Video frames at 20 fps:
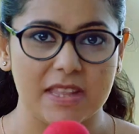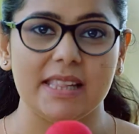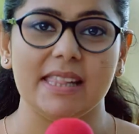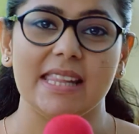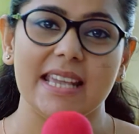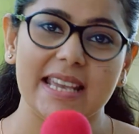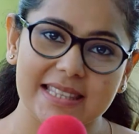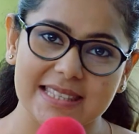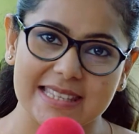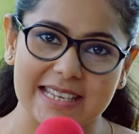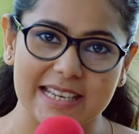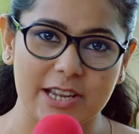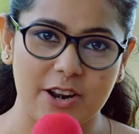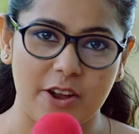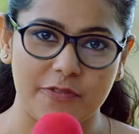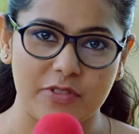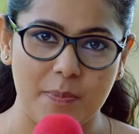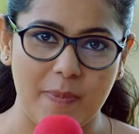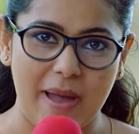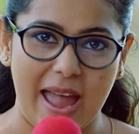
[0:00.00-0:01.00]
the lead singer of
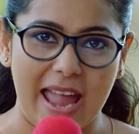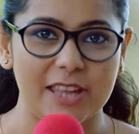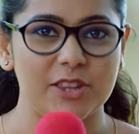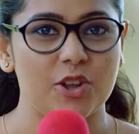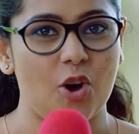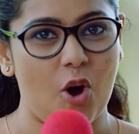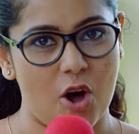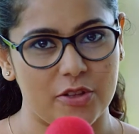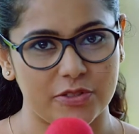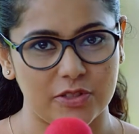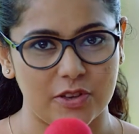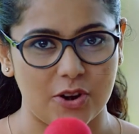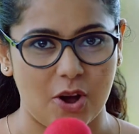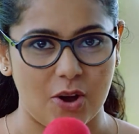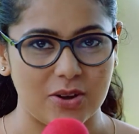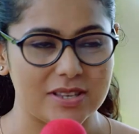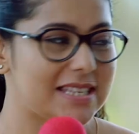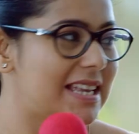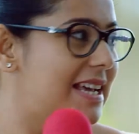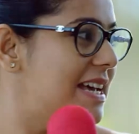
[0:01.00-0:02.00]
the band On The Rocks.
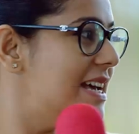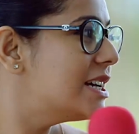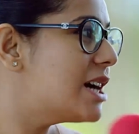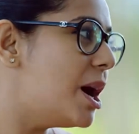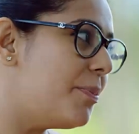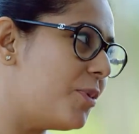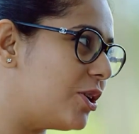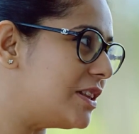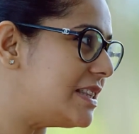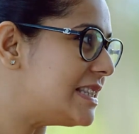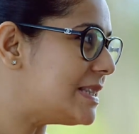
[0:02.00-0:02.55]
Come on,